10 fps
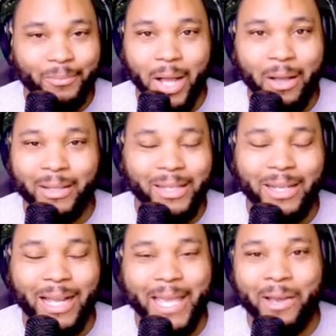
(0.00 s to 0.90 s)
Uh,
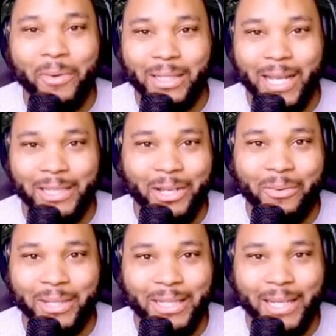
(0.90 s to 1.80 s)
I can't wait to actually go
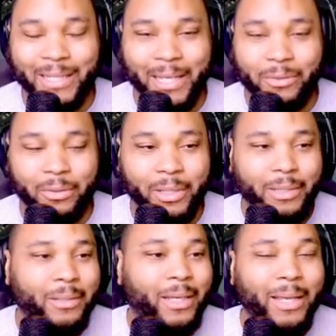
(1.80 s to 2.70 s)
into details on this,
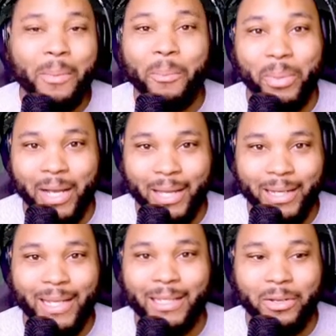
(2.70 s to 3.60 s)
but
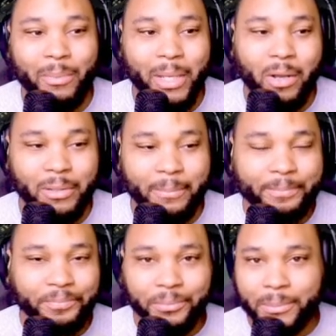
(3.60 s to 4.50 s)
it's going to be awesome.
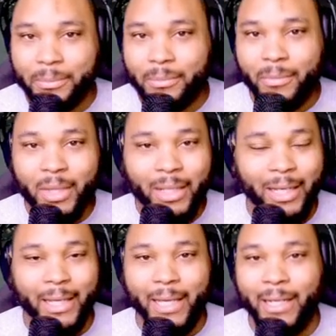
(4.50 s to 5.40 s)

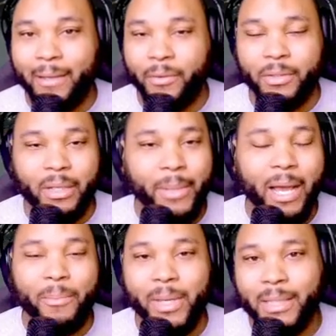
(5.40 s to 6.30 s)
Again, if you
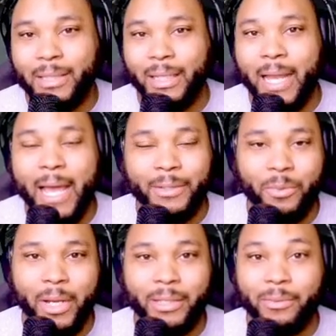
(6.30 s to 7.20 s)
somehow missed the last
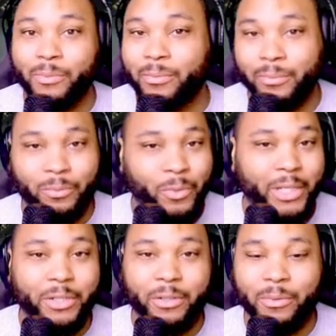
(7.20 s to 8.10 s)
race,
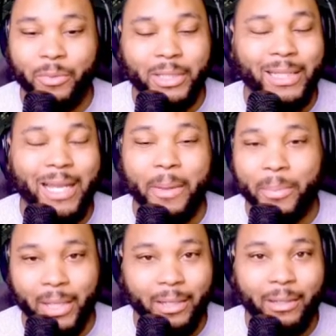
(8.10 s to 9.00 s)
which was
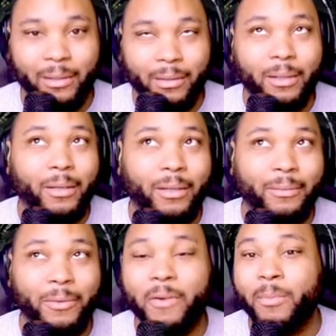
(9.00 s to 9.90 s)
epic uh,
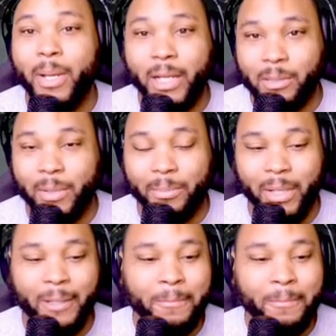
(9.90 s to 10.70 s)
for everybody else but me,